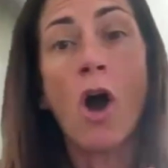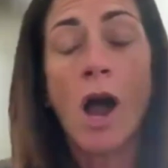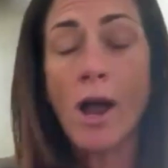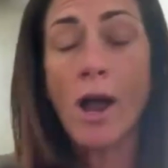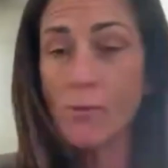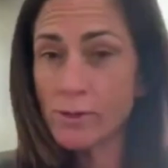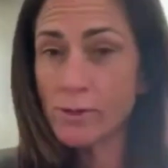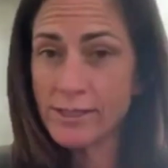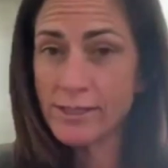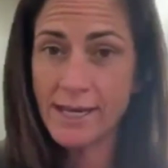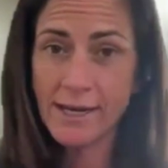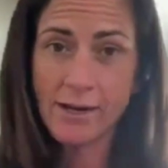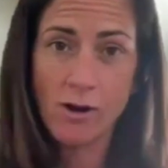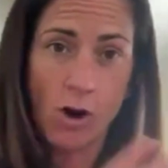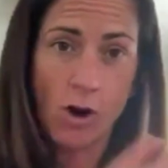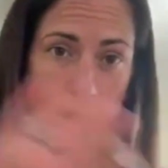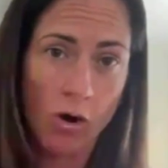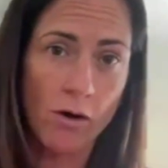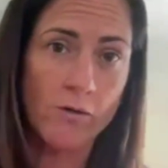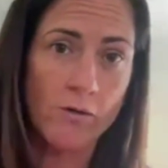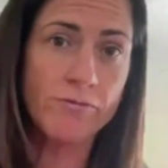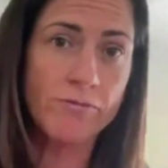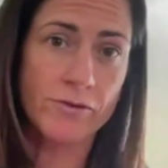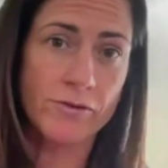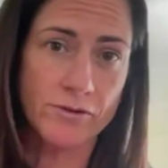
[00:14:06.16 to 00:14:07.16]
all I would take
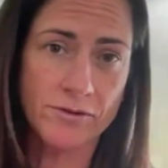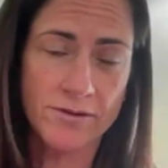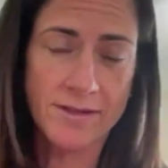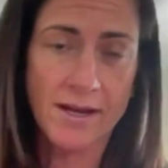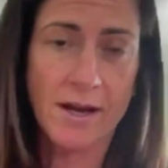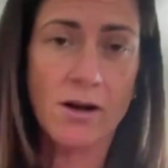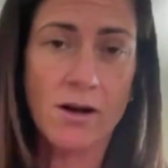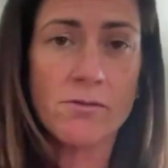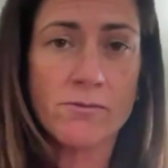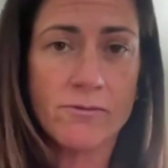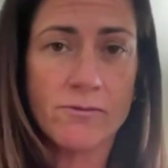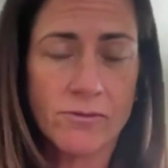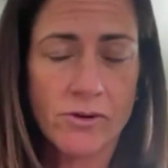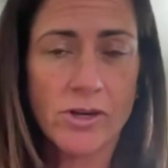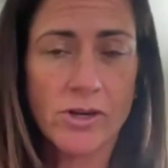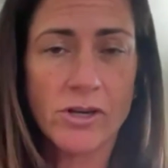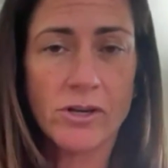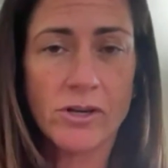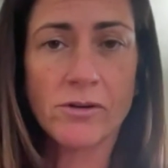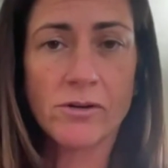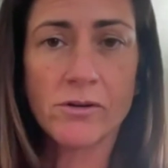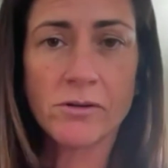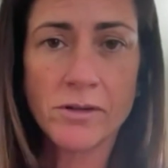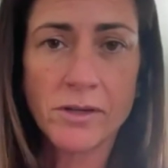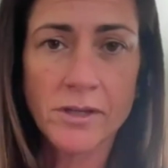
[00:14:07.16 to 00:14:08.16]
all fruits out for
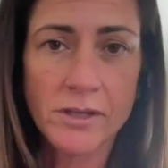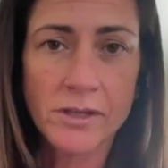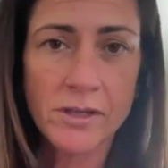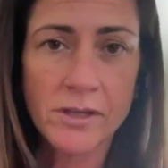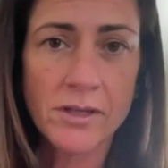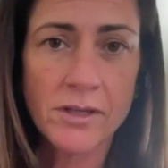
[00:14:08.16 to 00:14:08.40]
you,